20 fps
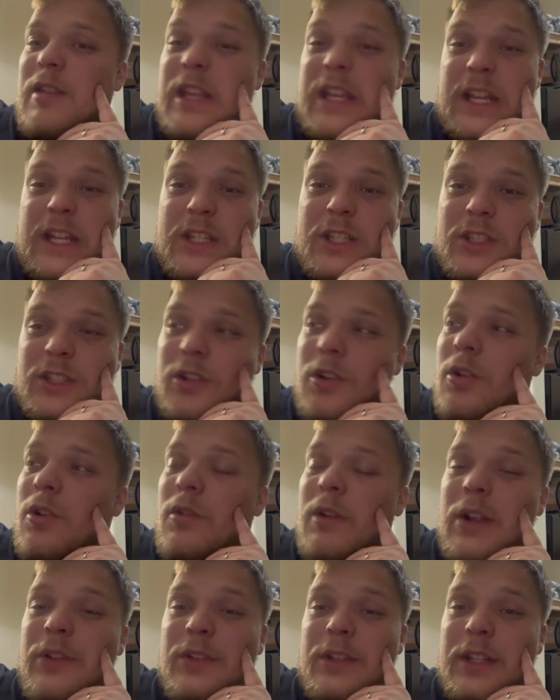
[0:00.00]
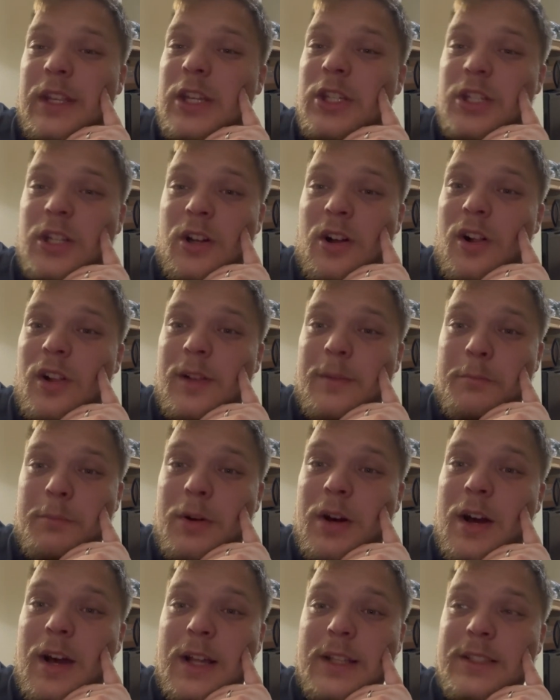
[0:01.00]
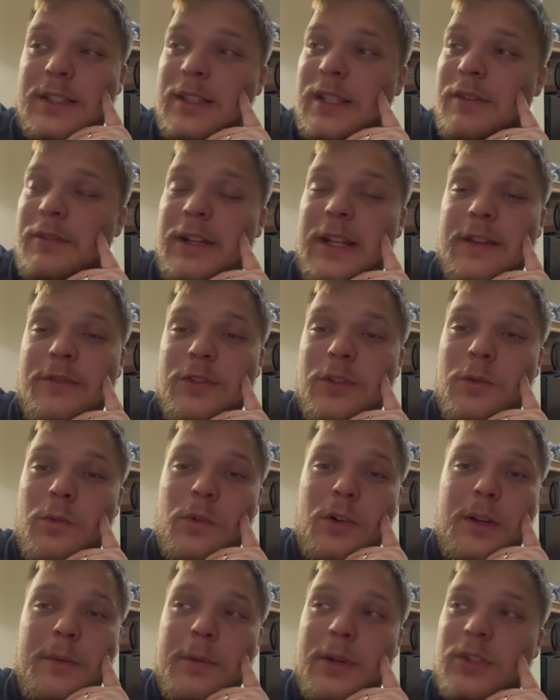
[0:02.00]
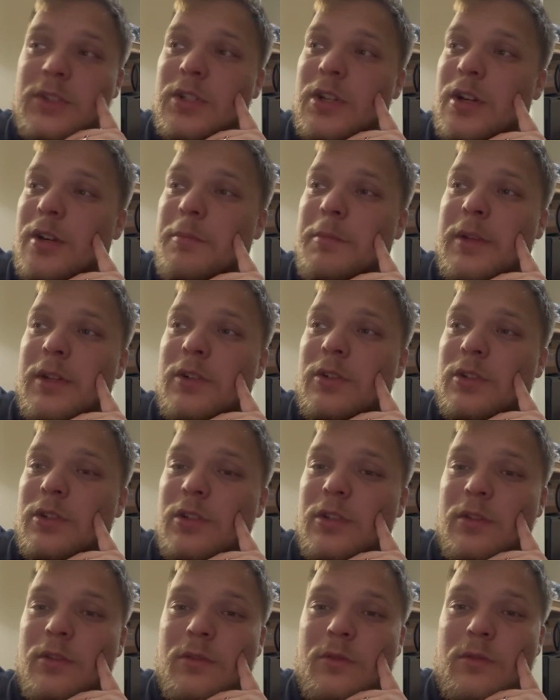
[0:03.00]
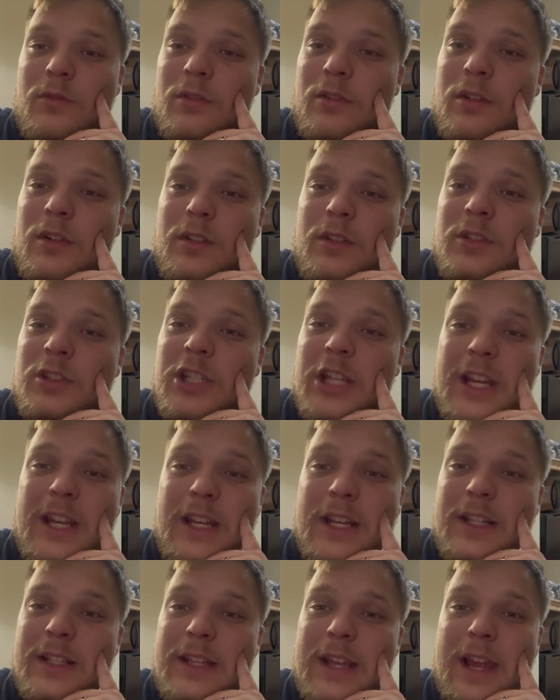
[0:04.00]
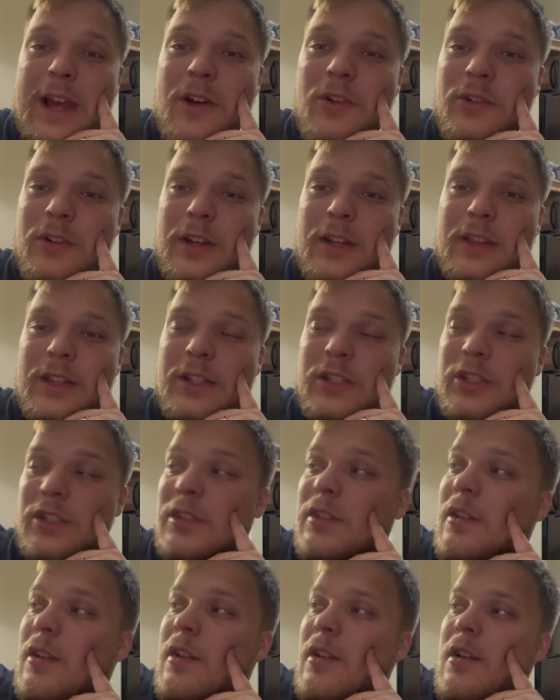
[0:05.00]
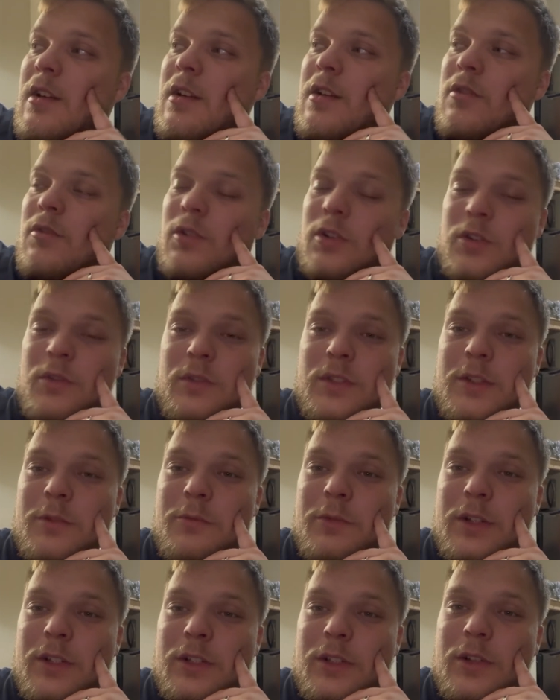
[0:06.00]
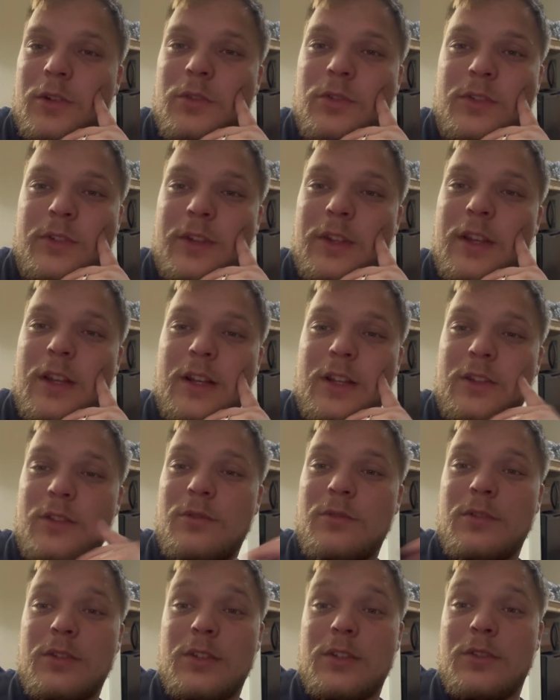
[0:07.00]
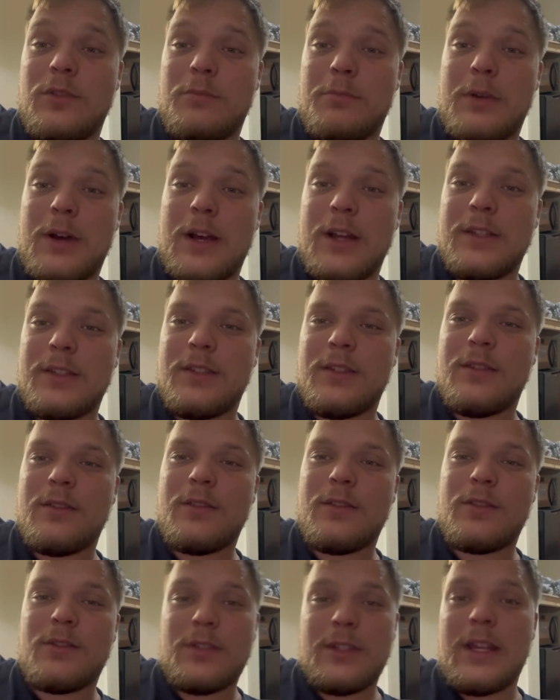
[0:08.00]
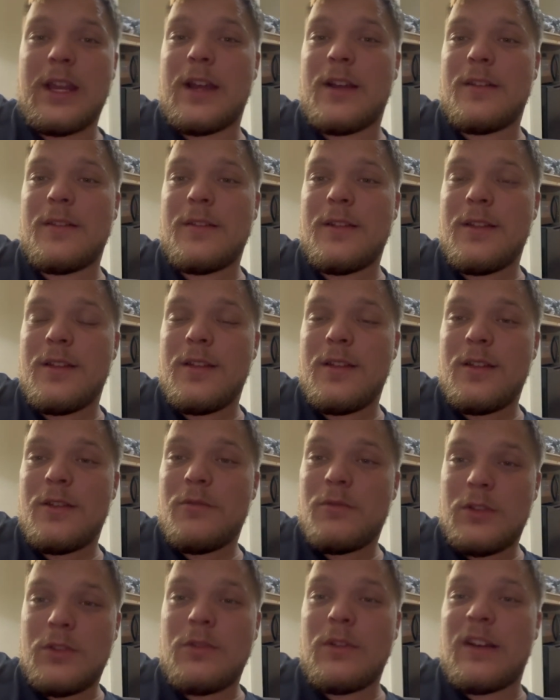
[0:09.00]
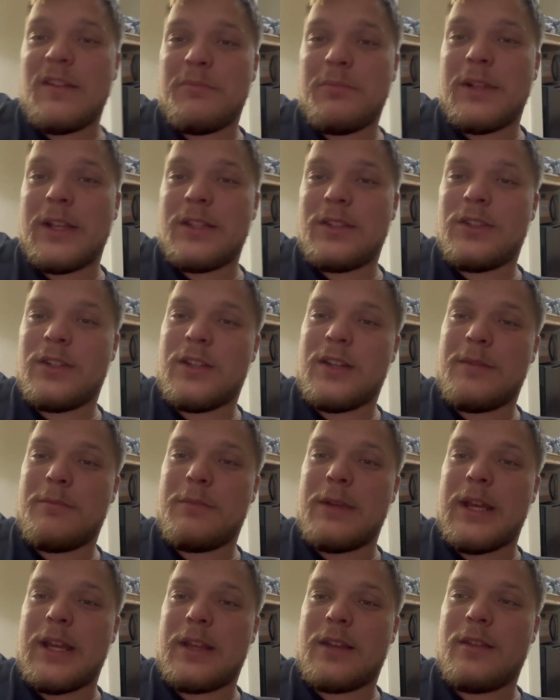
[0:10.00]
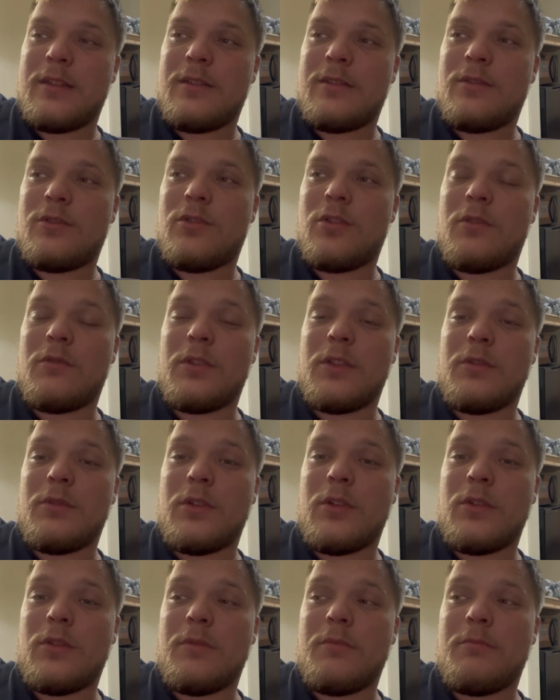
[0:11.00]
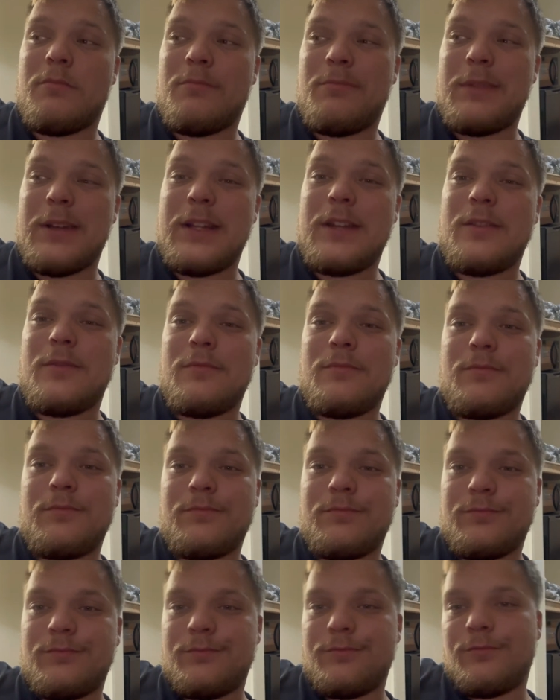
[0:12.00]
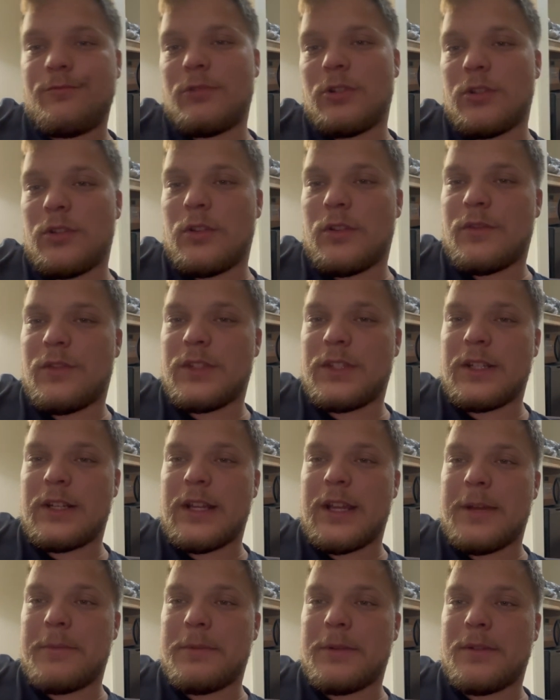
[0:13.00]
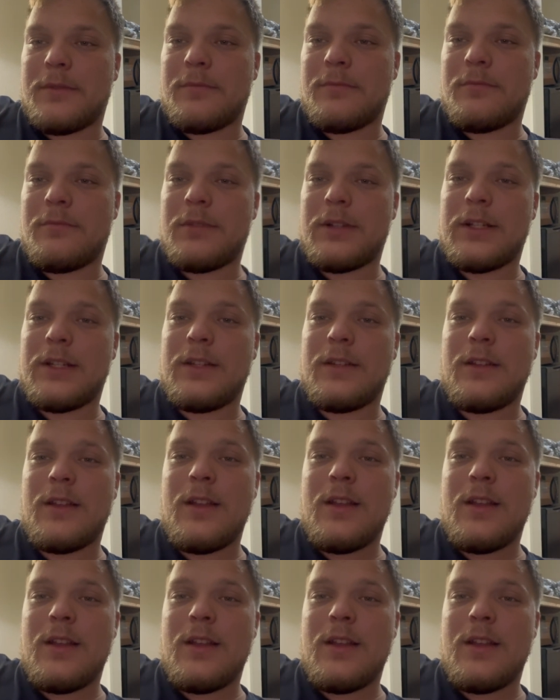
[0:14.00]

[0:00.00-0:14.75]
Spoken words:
and just go around the nation hauling pods and never have to worry about tarping or chaining down or anything, just or doing some weird loads. All you gotta do is do pods. So yeah, we do have plans to come back to over the road, but we don't know if it's going to happen. But